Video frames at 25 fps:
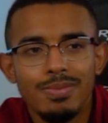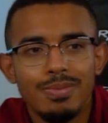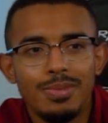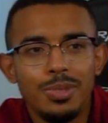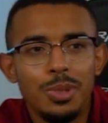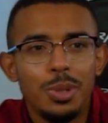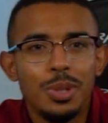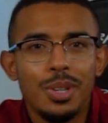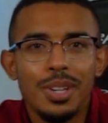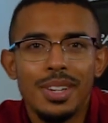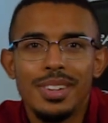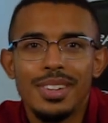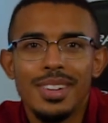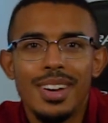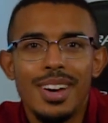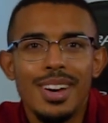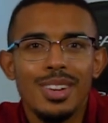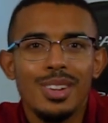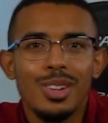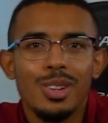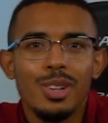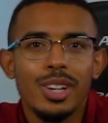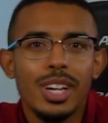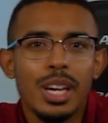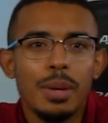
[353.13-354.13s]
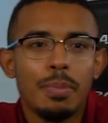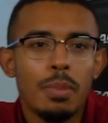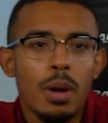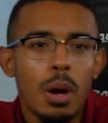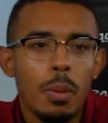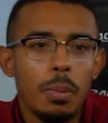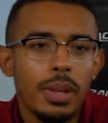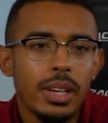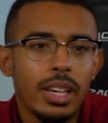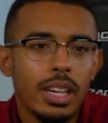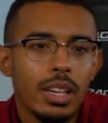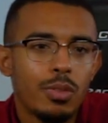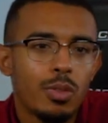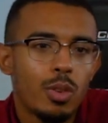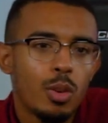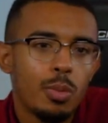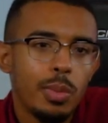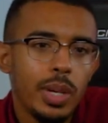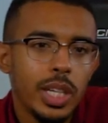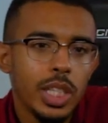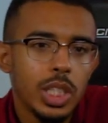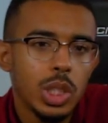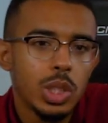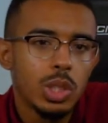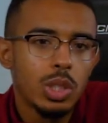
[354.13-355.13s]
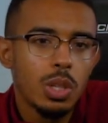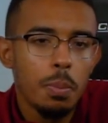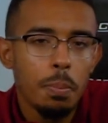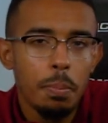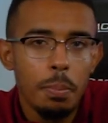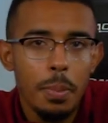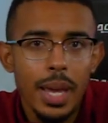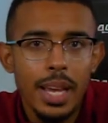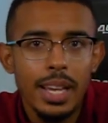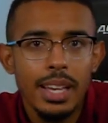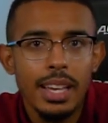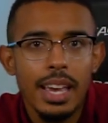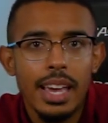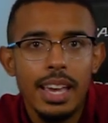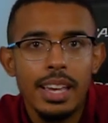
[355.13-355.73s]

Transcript: you cannot look at public information to make